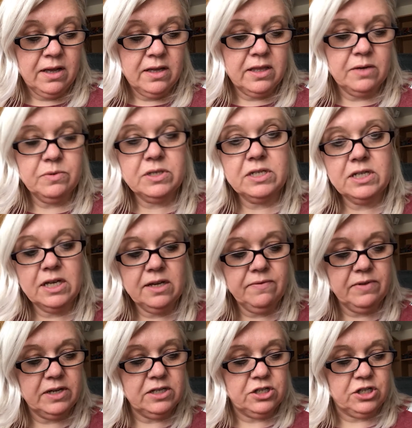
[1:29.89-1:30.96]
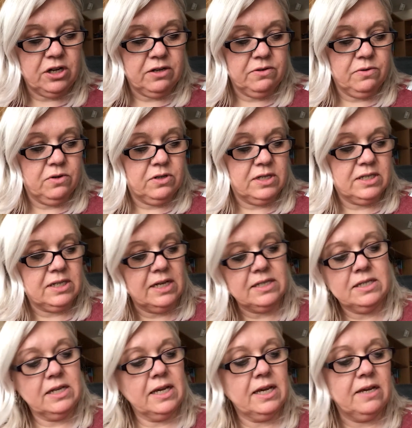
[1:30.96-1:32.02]
There was a TV show on a
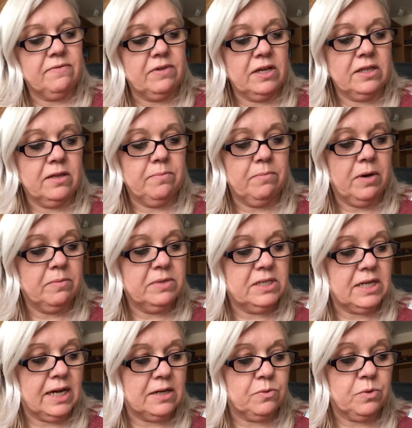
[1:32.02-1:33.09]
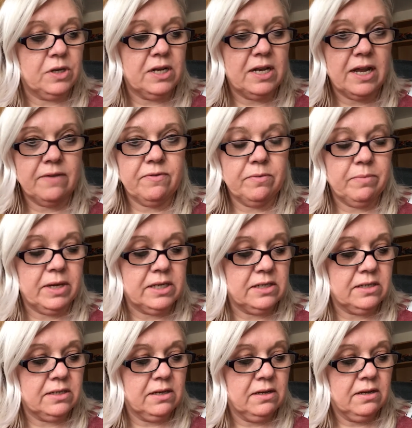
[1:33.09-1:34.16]
Saturday evening that Mum and Dad would never
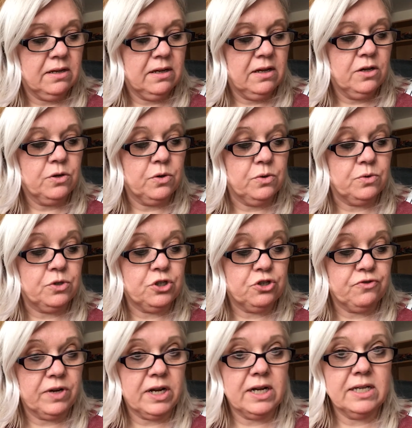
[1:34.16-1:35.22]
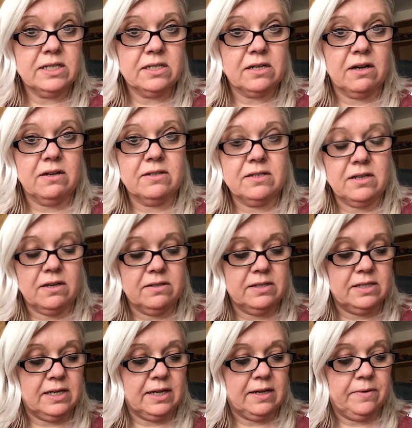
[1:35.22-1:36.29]
miss, called Strictly Stars
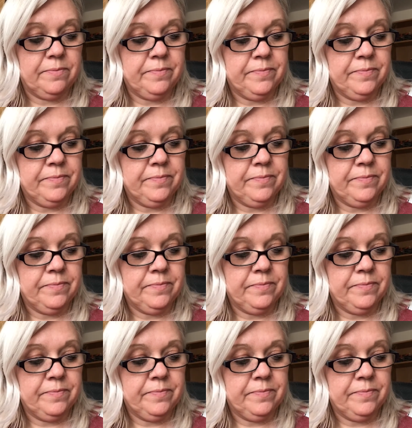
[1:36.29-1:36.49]
Dancing,